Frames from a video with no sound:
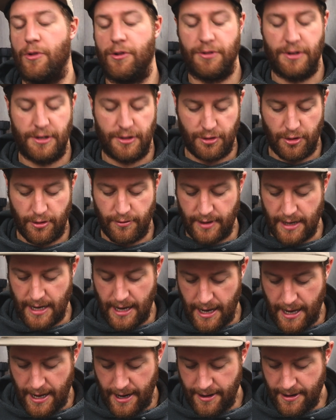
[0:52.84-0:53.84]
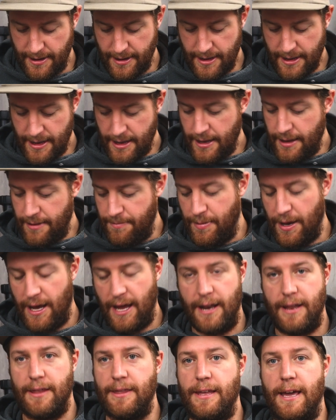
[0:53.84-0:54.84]
warranty sort of card.
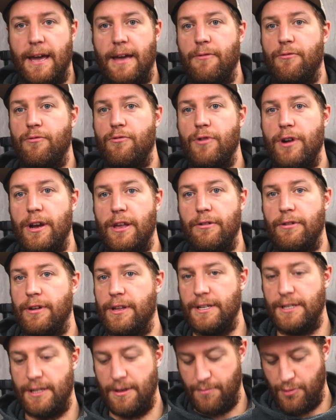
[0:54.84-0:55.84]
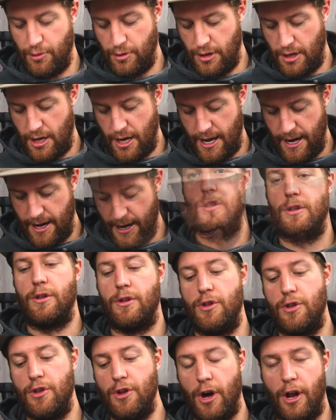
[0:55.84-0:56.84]
But yeah, really simple light.
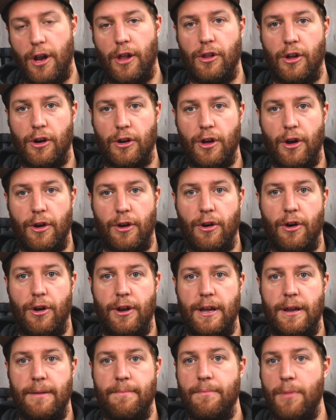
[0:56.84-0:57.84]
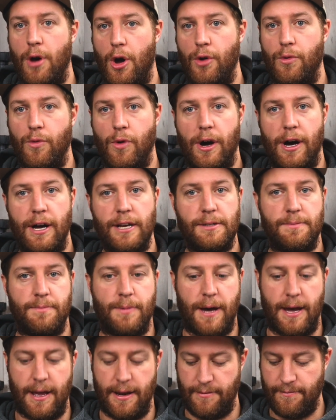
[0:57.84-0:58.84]
Not a lot going on in mode wise,
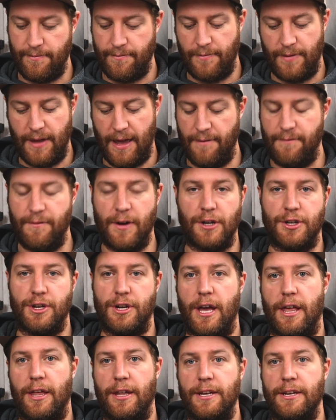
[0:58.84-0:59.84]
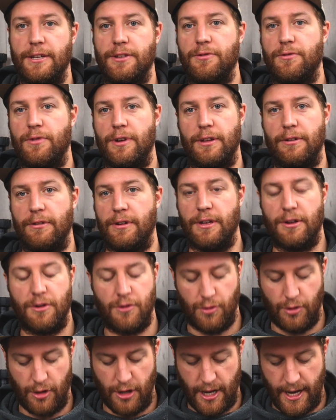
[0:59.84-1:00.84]
but yeah, functionality, it's really
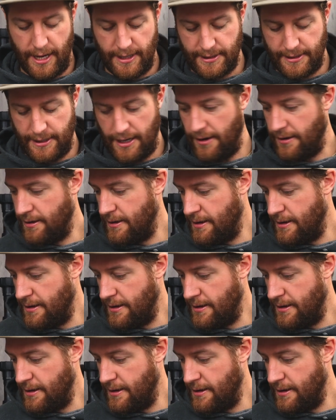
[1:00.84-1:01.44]
cool light. So